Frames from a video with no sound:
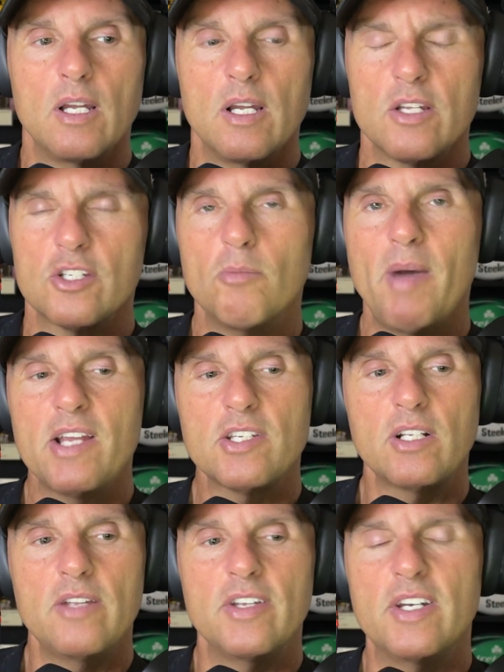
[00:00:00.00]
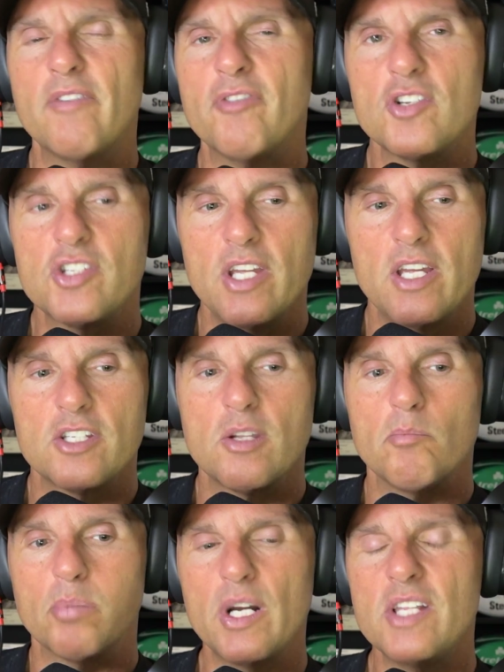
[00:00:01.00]
So basically, the difference is
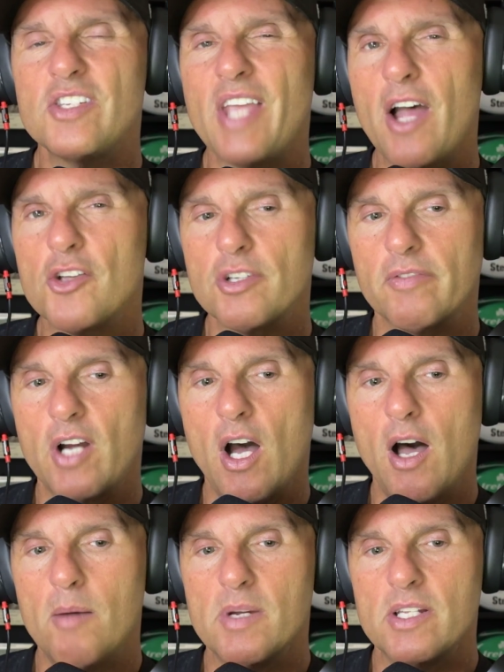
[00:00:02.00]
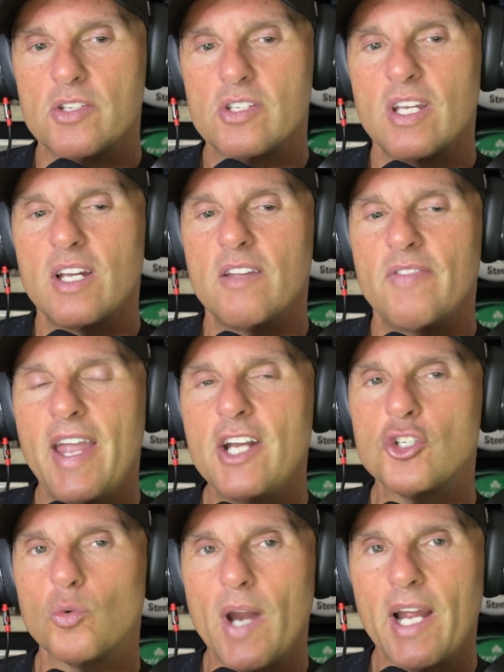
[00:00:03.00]
Britain's House of Commons, they
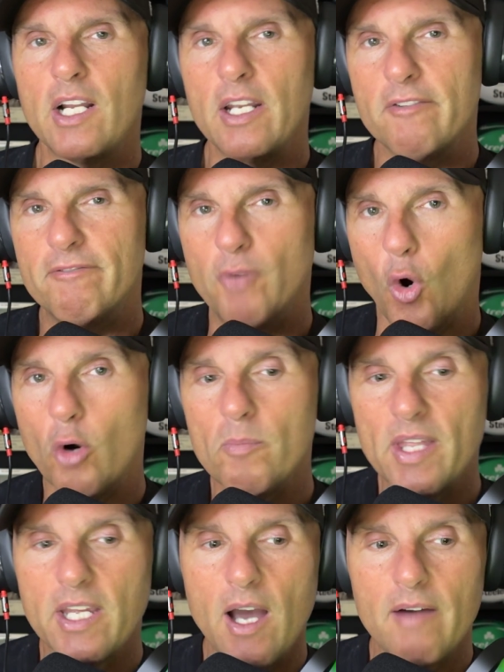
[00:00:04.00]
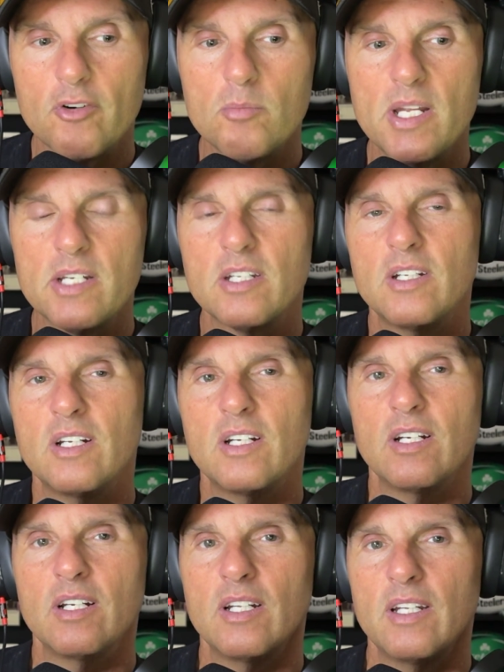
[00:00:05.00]
directly form the government,
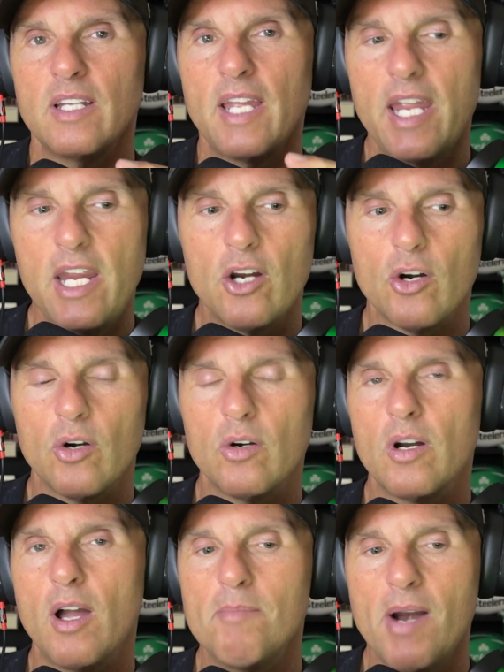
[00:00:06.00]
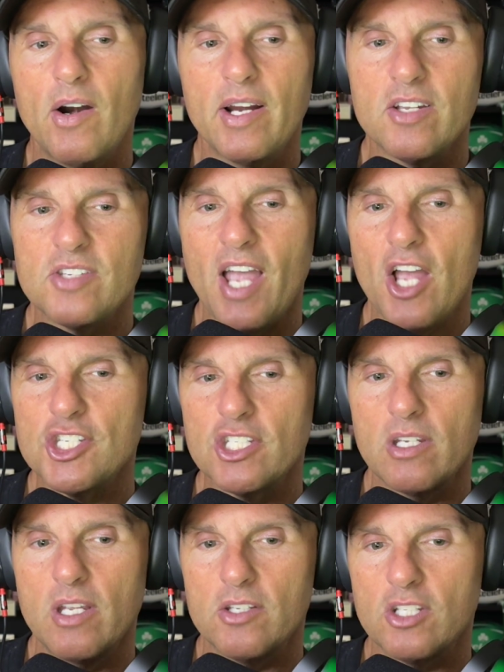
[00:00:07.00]
Here, America's House
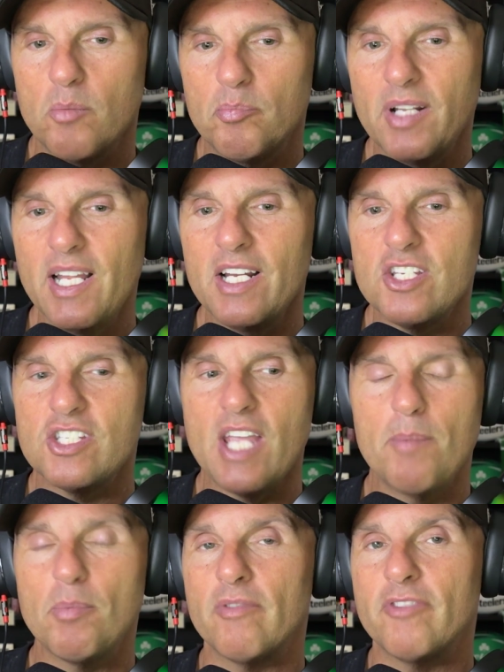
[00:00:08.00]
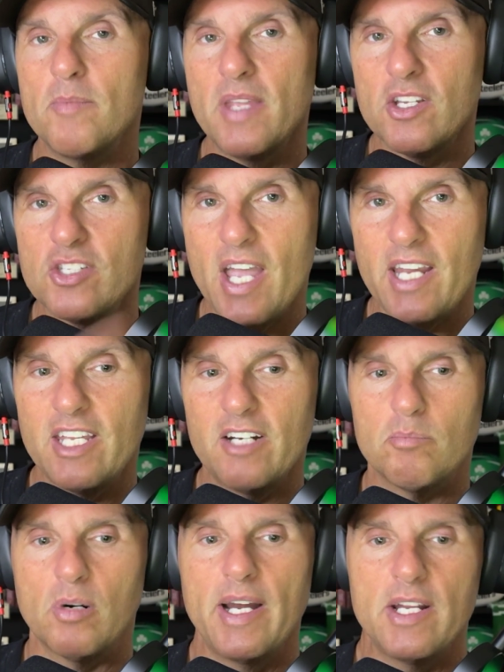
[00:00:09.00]
is completely separate from the executive
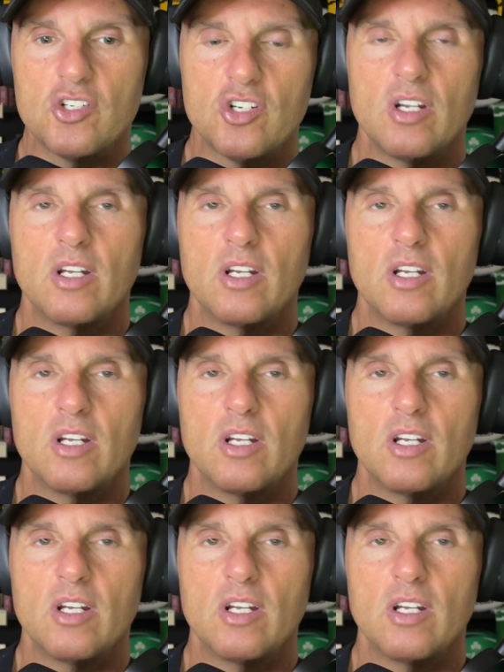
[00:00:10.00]
branch.